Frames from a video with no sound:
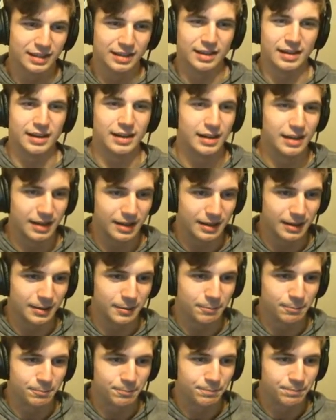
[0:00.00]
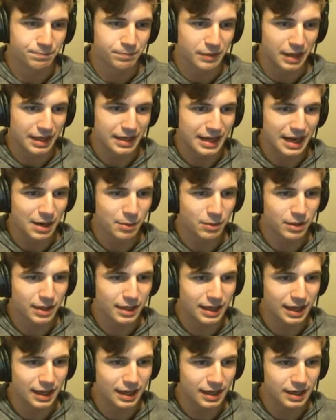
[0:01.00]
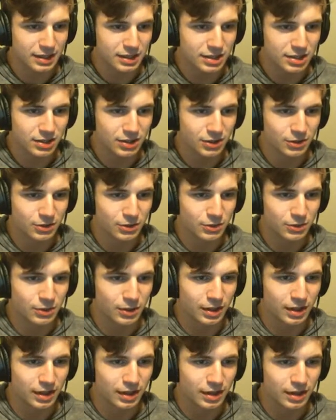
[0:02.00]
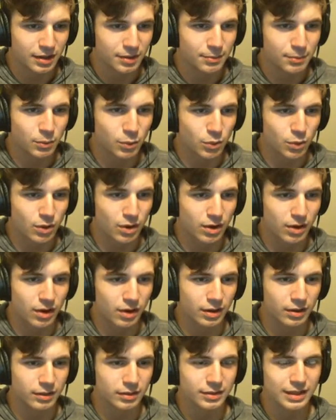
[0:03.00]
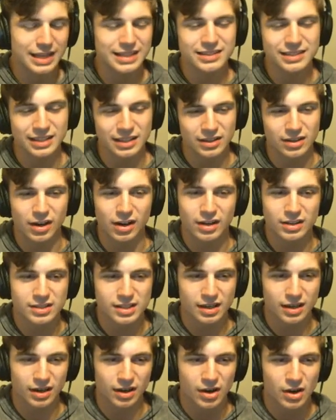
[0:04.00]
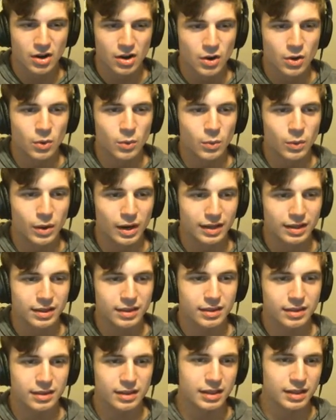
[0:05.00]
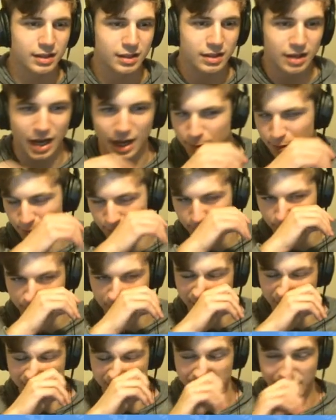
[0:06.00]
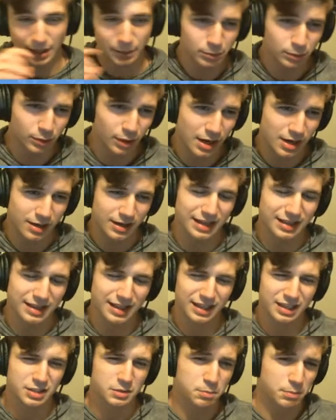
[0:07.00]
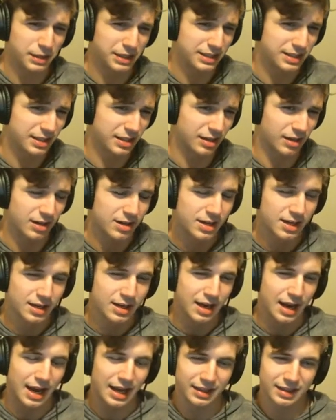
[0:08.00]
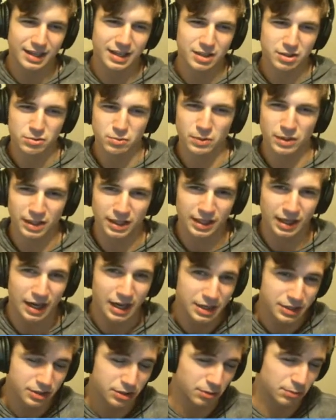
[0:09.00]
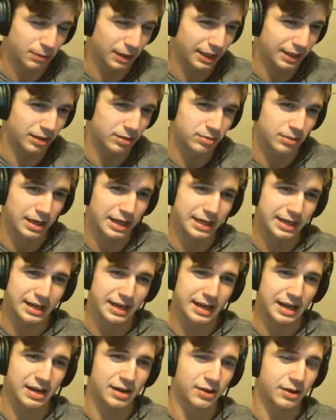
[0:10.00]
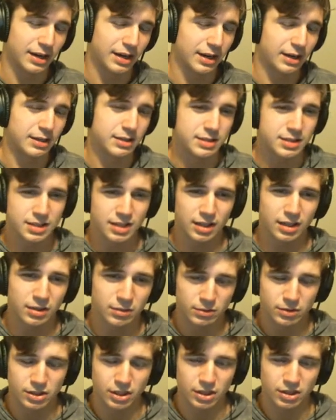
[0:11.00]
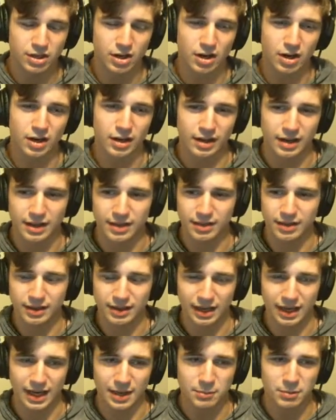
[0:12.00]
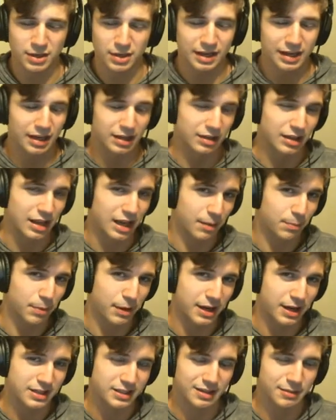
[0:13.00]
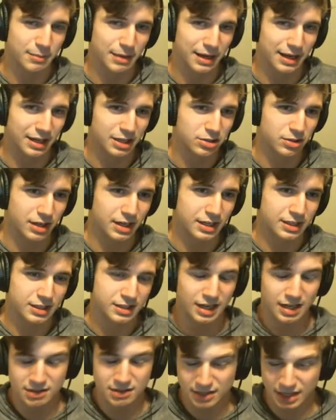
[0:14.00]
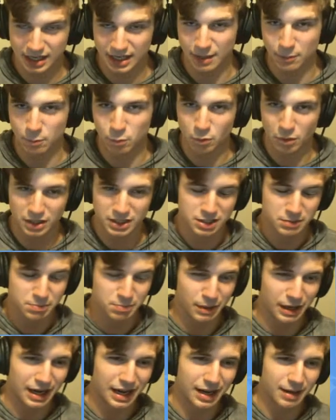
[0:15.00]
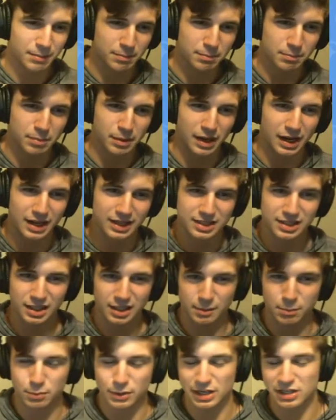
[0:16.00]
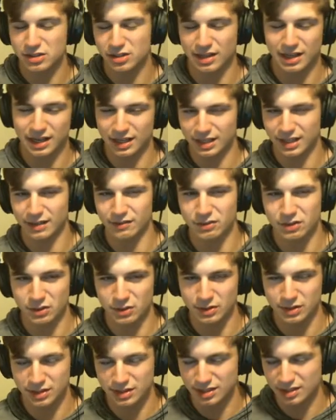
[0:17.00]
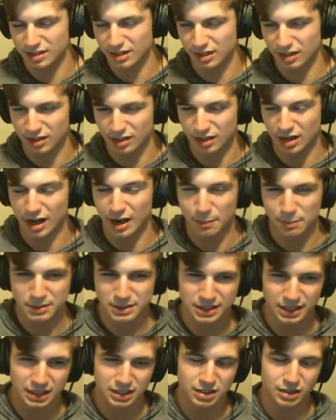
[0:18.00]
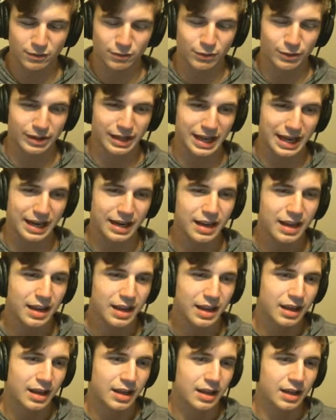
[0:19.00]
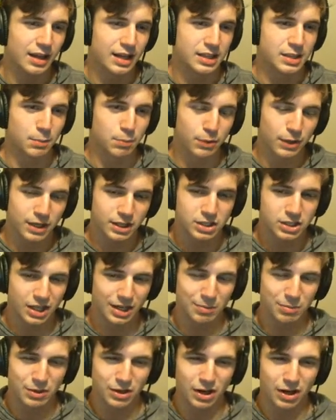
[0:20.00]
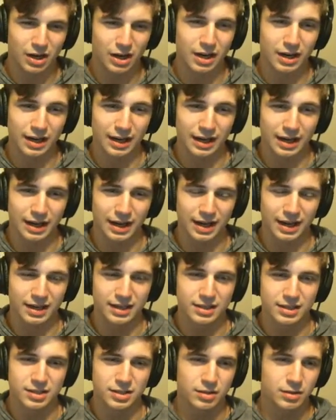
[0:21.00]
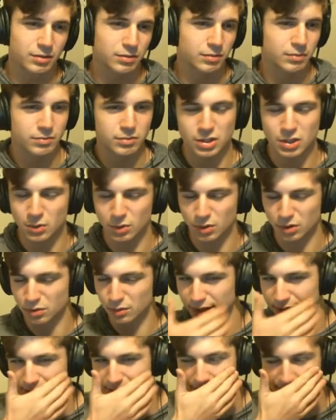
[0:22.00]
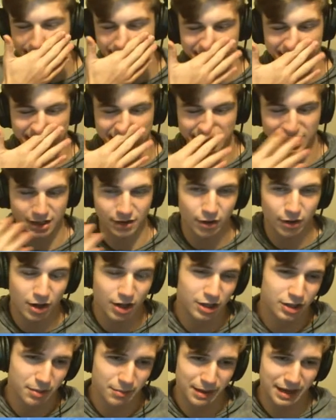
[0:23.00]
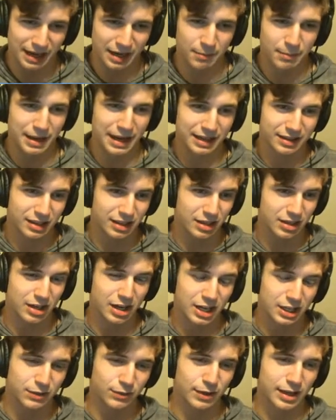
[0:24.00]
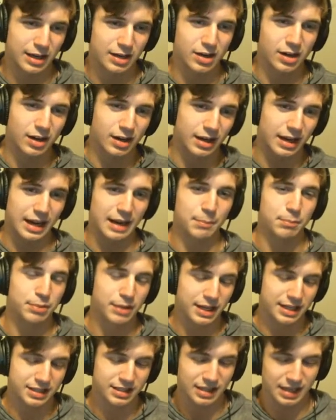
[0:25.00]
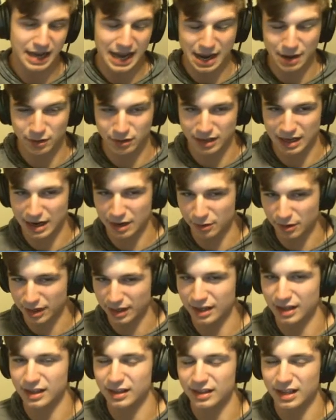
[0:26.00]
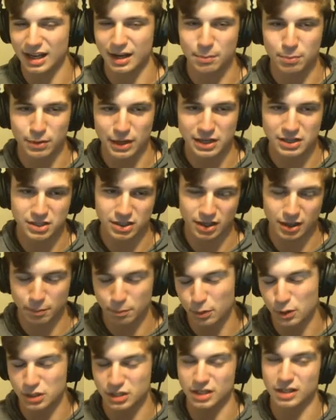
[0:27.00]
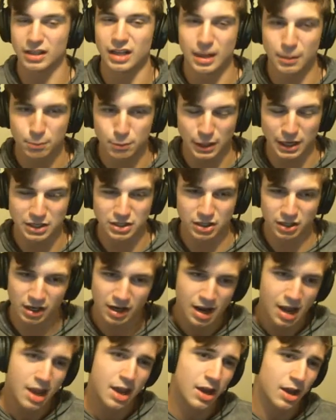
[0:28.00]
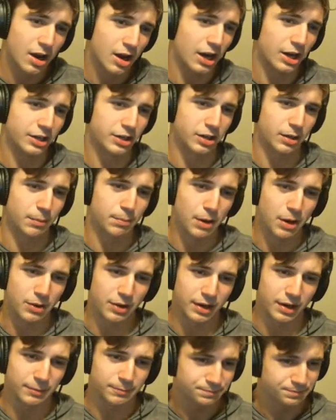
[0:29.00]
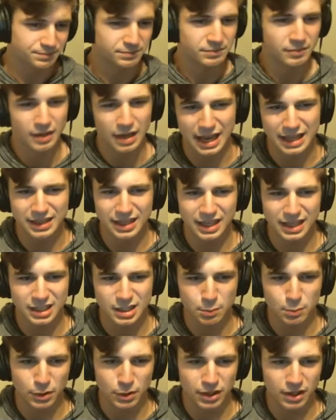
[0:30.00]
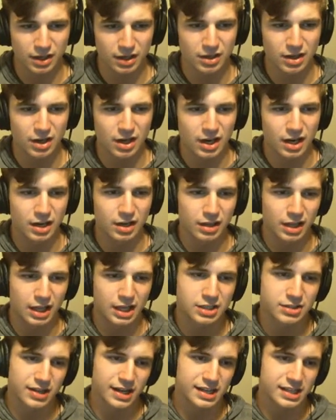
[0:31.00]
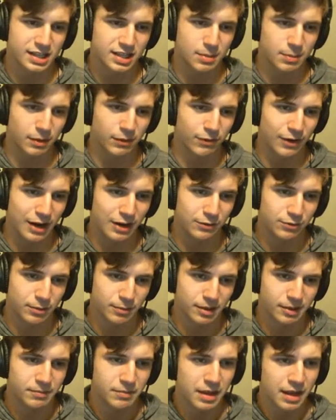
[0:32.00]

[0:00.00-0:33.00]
And now we're going to get into more less seen cards here with the Goblin Marauder. Goblin Marauder, I think, is B tier. I think it's really underrated right now, and still a good card in the game. You can get a lot of positive mana trades. It does take up one spot, but honestly, the pressure that it gives you is still a compensation for that. It's a pretty cheap card, and 2 or 3 hits, you get all the mana back that you cost for that card, plus allowing a lot of pressure, or pushing a lot of pressure on your opponent. I think it's a pretty good card. A lot of strategies can be found from it.